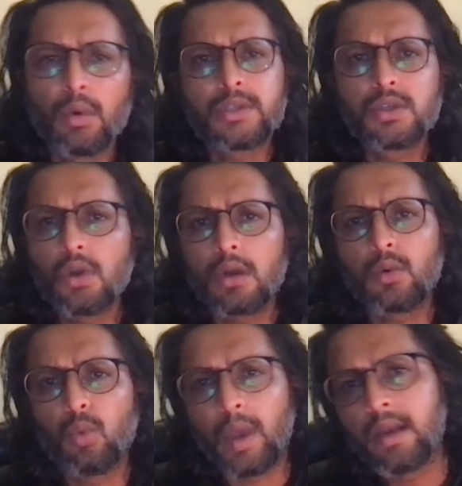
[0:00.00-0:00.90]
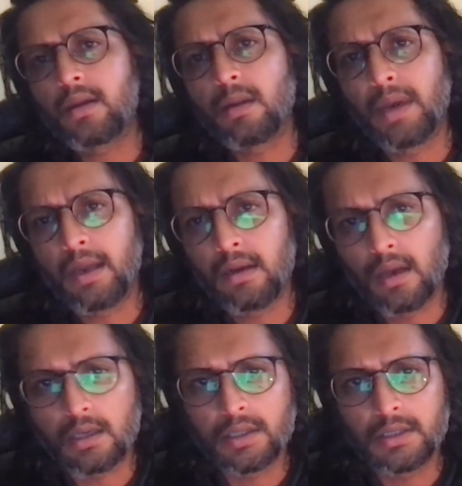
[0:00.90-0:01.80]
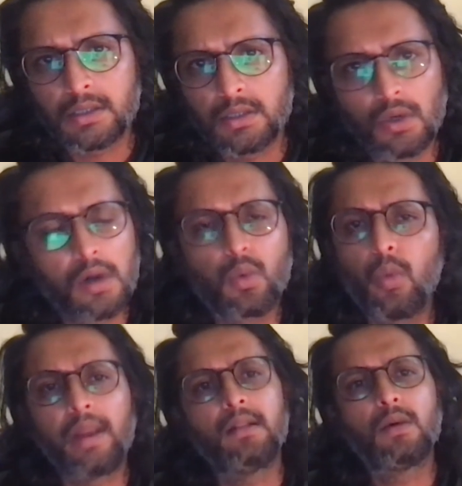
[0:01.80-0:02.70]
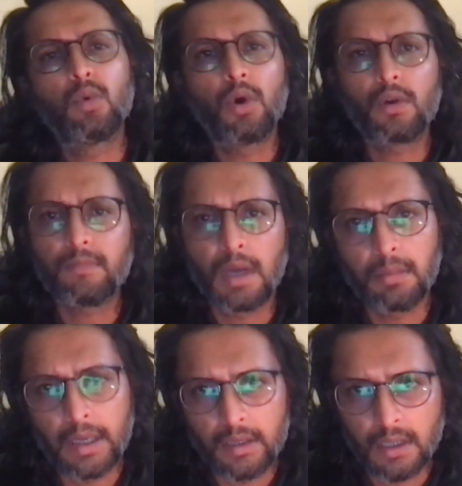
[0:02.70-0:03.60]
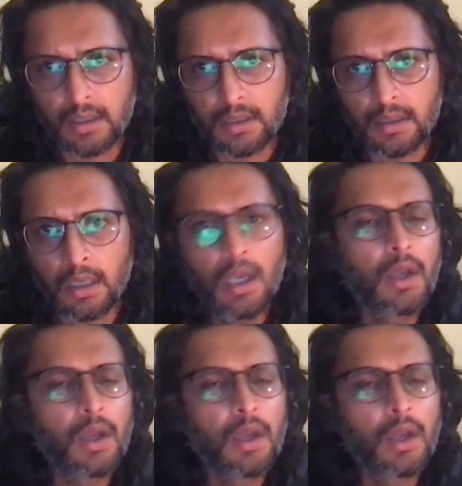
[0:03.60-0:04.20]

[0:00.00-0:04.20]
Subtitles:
was not when Ramayana occurred, not when the war of Mahabharata occurred,